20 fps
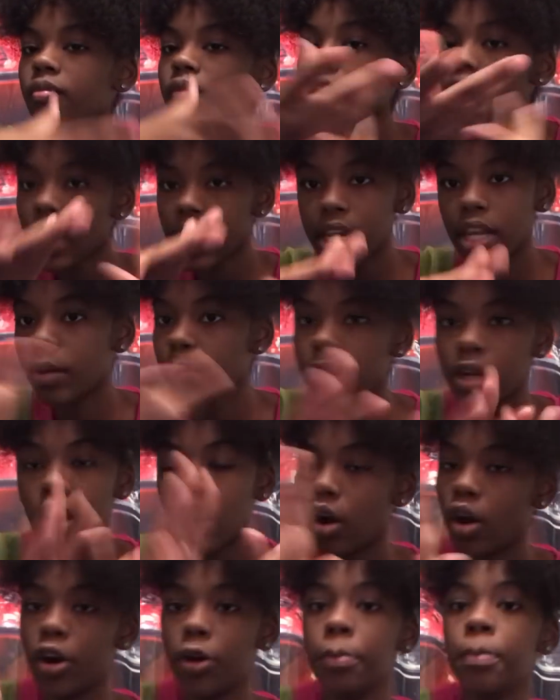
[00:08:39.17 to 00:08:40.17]
and then we go
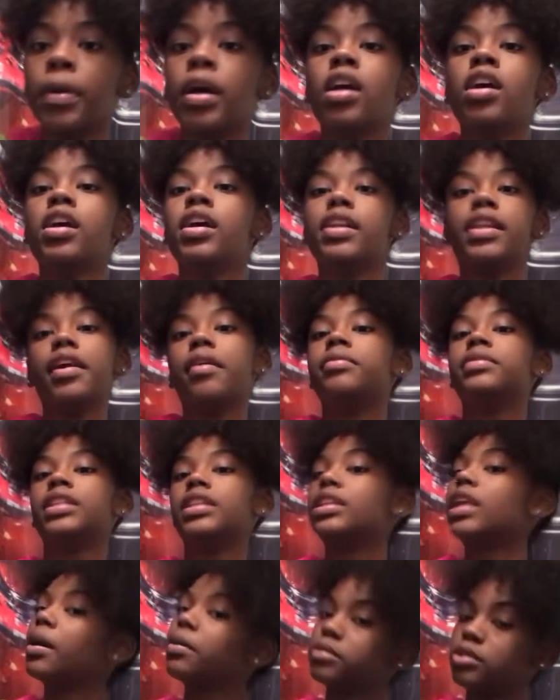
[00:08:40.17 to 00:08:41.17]
home. That was it.
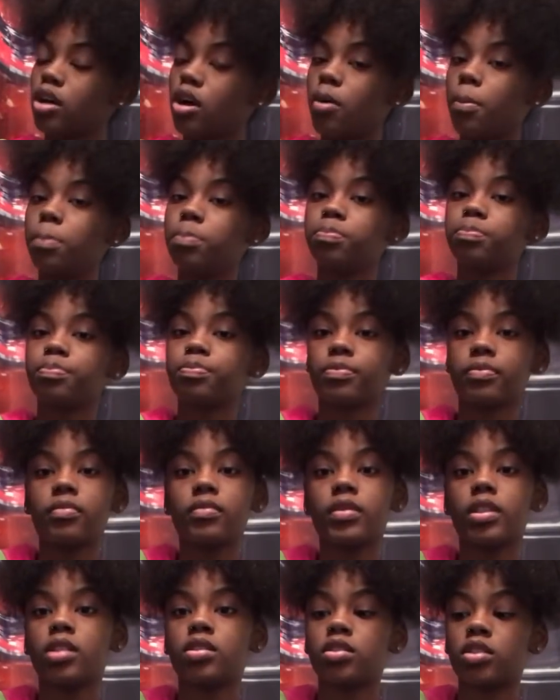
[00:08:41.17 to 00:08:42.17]
That was all.
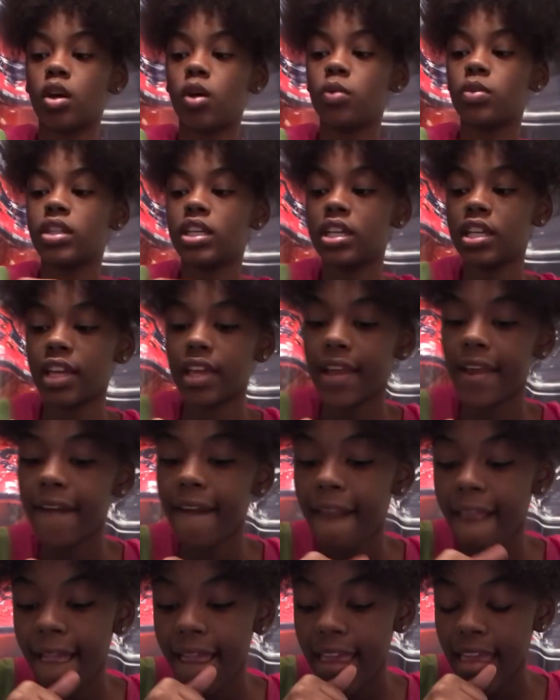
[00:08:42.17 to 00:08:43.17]
So then
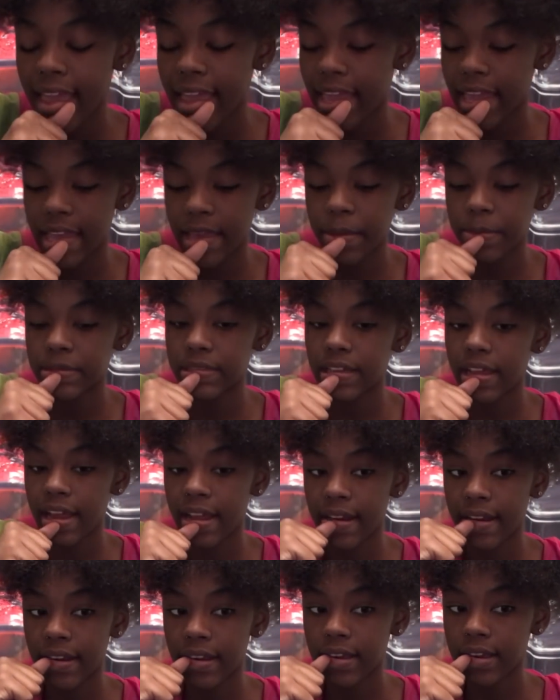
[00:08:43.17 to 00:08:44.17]
it was
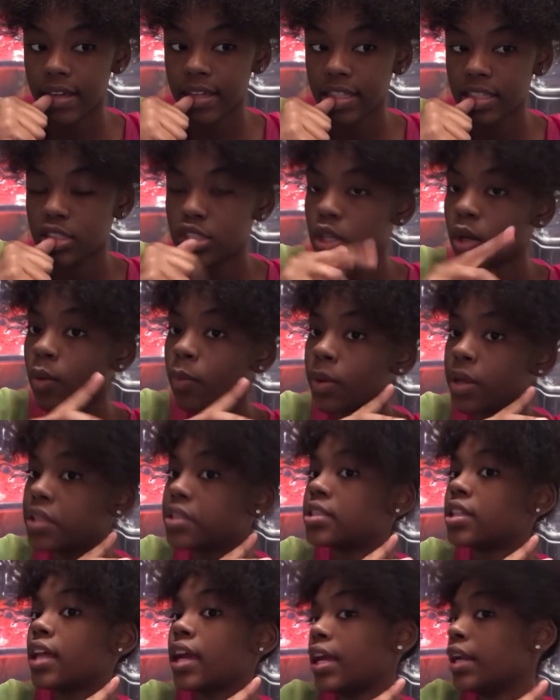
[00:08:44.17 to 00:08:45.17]
like 2 weeks
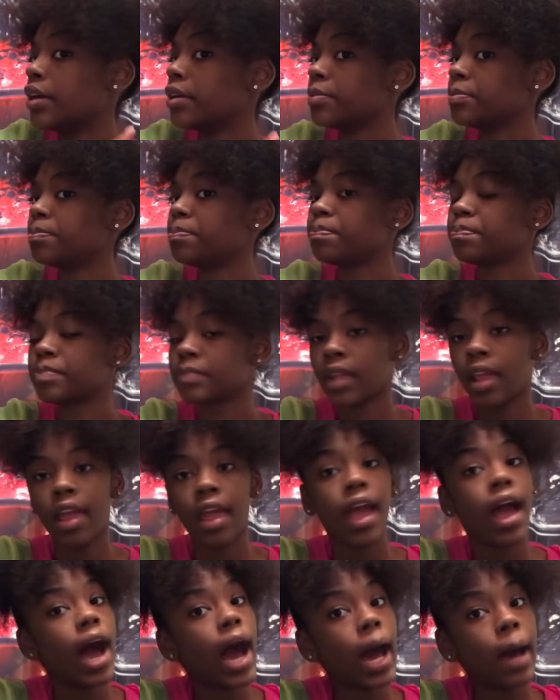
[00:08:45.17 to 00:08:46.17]
later,
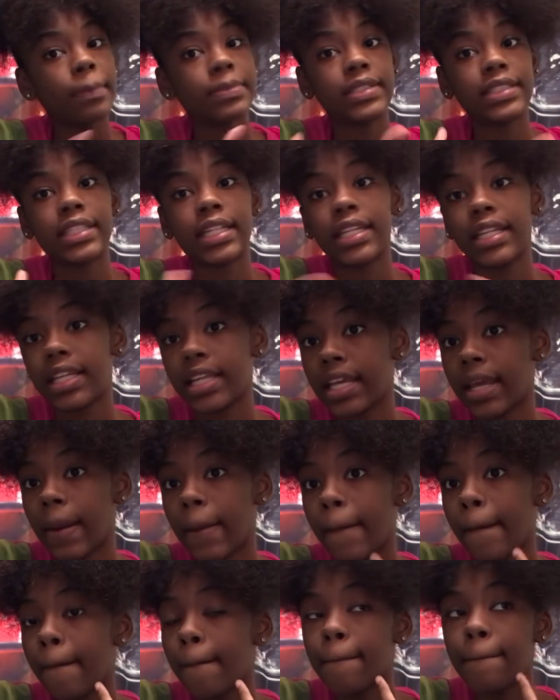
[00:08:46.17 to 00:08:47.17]
I'm sitting in
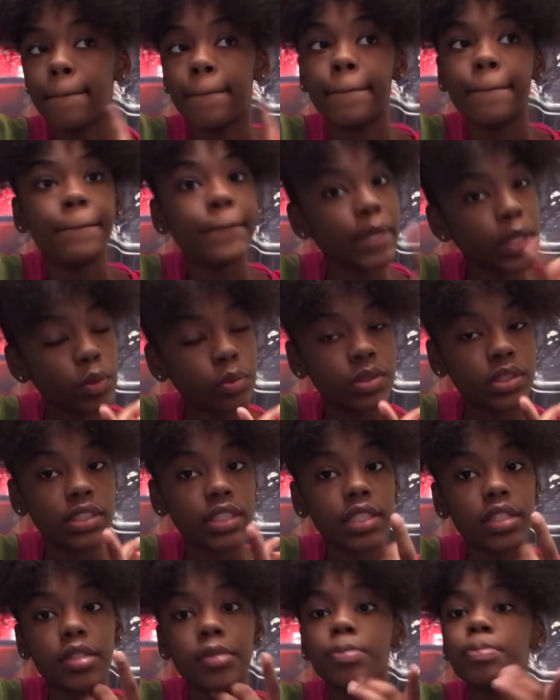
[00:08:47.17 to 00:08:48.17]

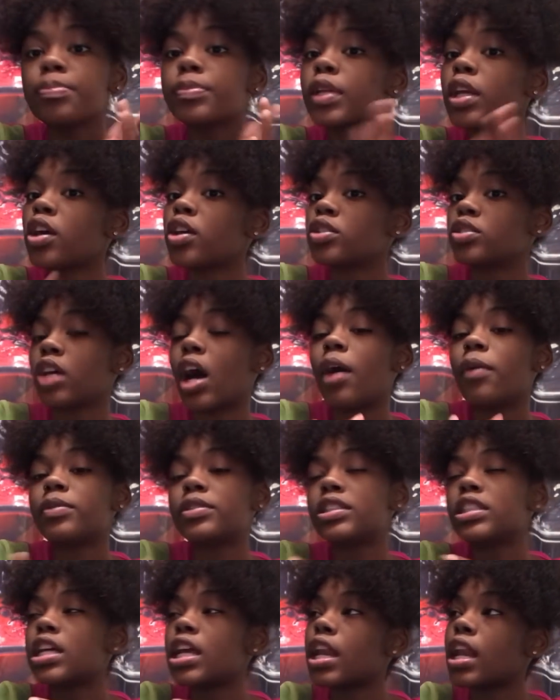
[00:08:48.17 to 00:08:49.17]
music. So I was
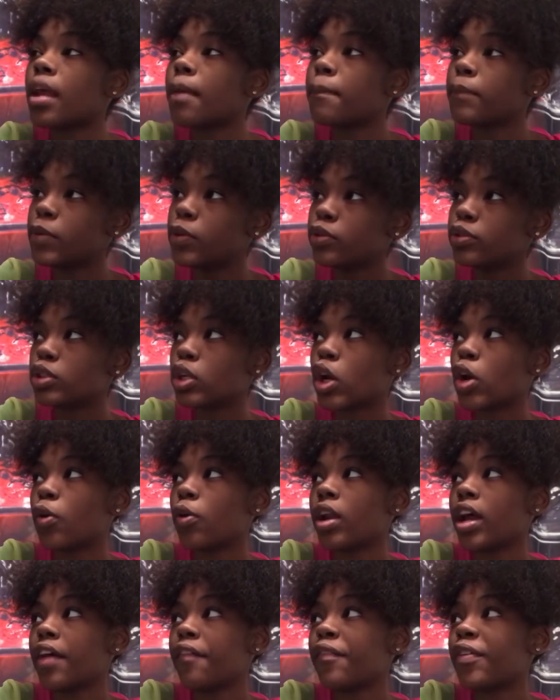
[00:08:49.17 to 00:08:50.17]
sitting in music or
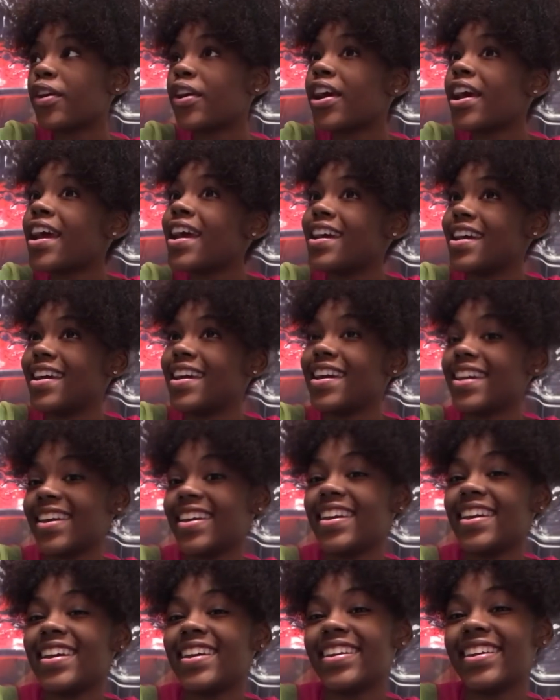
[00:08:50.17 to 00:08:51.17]
whatever,
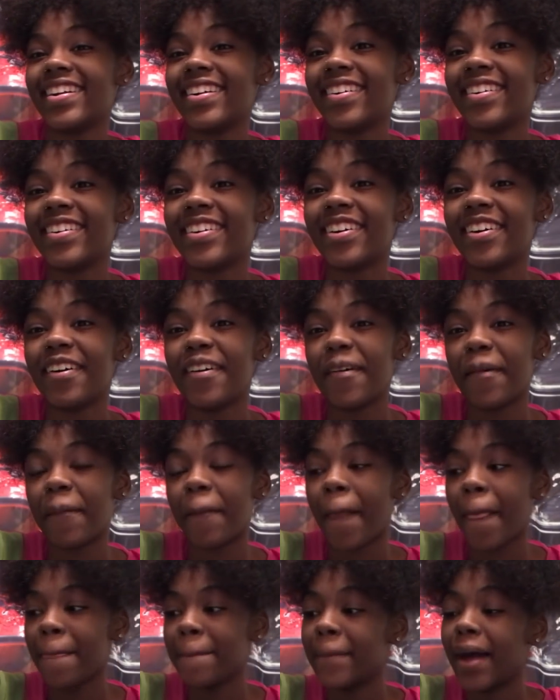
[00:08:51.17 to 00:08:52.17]
and
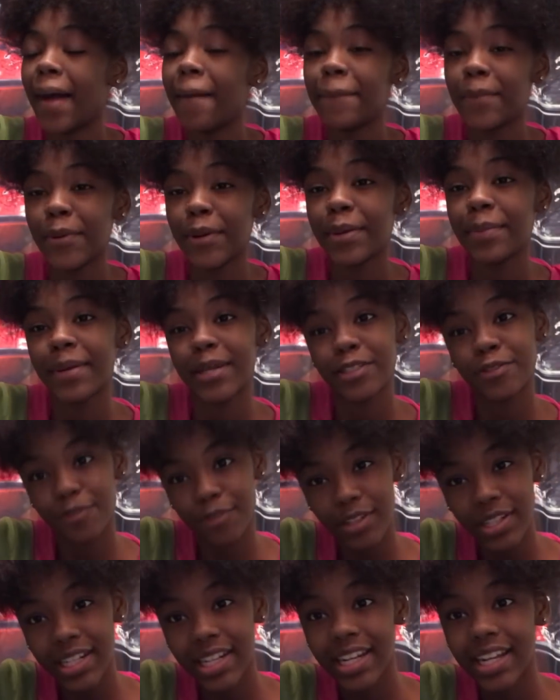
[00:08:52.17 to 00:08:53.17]
my boy best
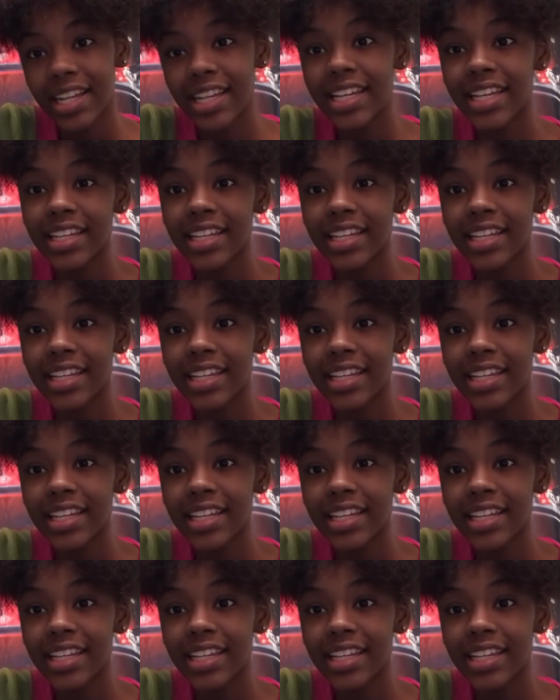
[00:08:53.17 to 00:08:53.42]
friend,